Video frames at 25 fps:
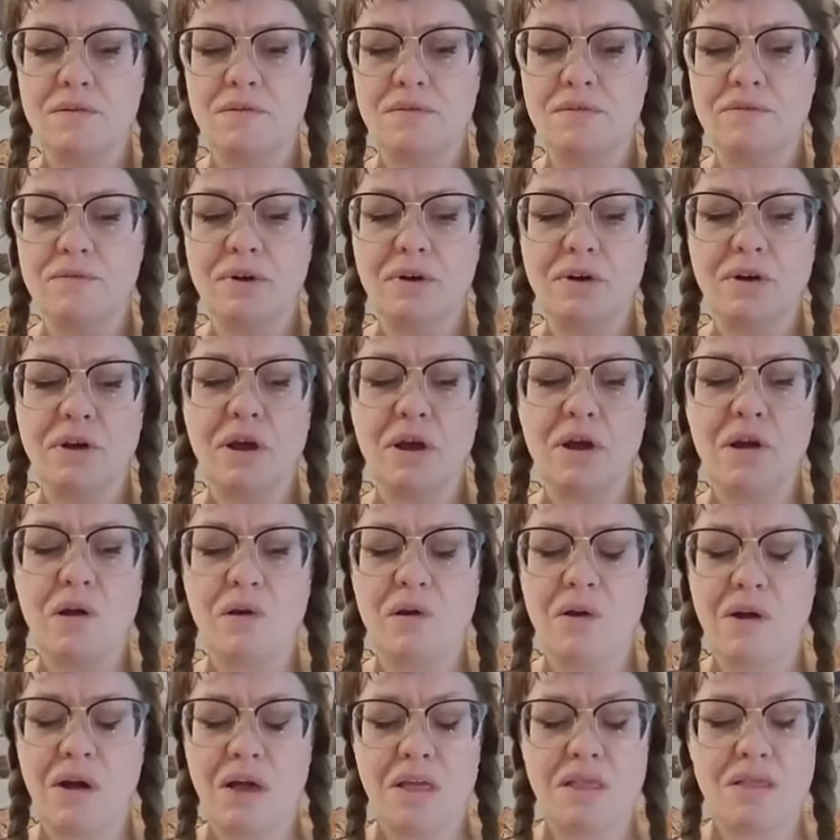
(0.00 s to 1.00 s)

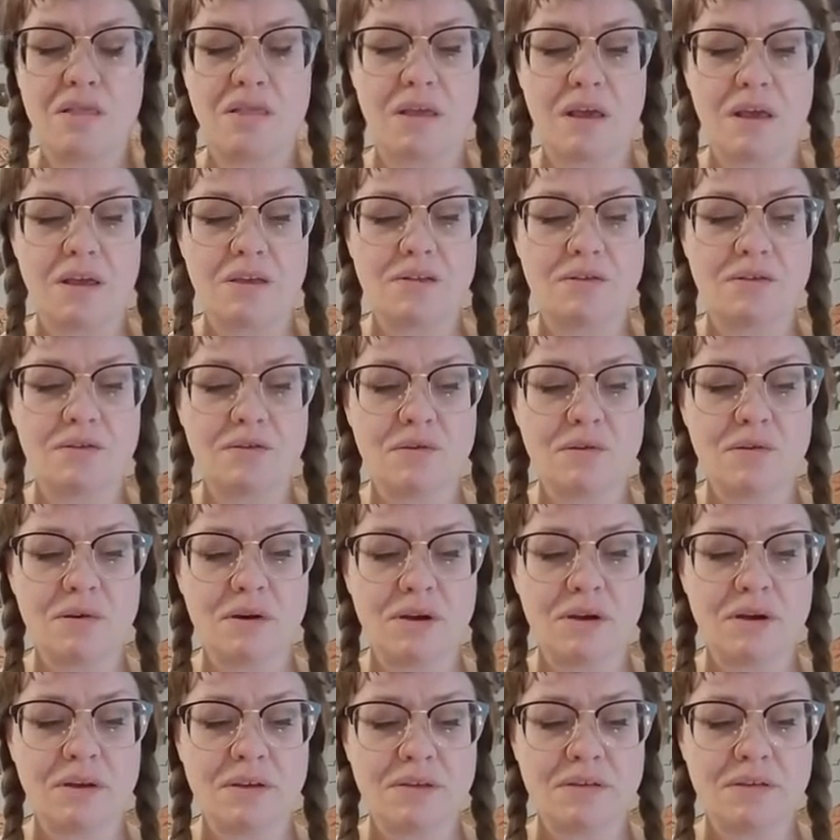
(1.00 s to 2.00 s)
Virgo, and then
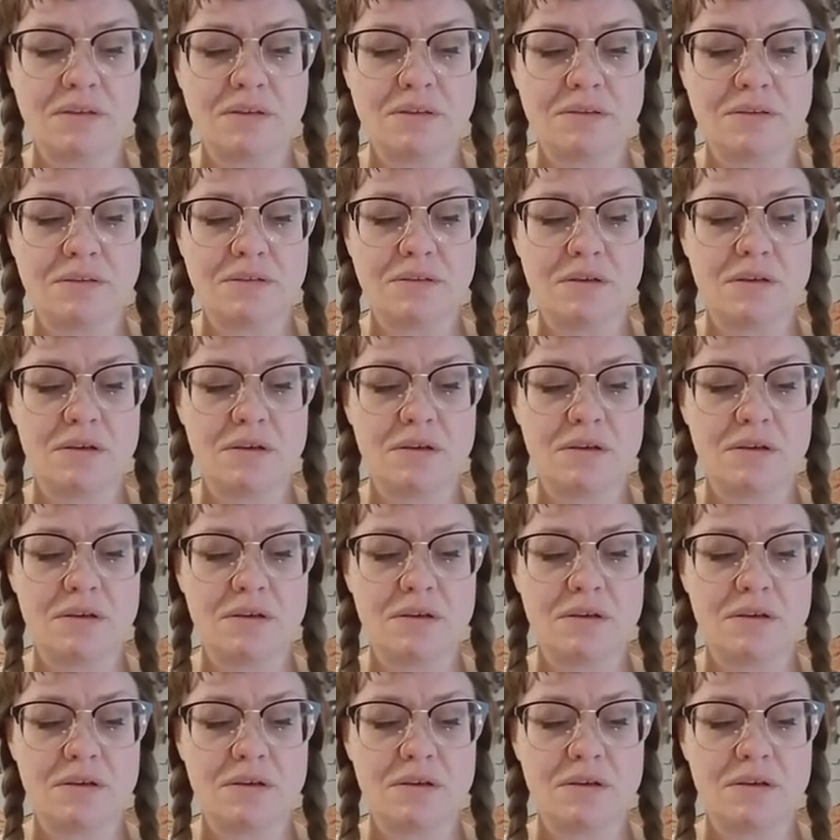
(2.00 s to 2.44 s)
Taurus.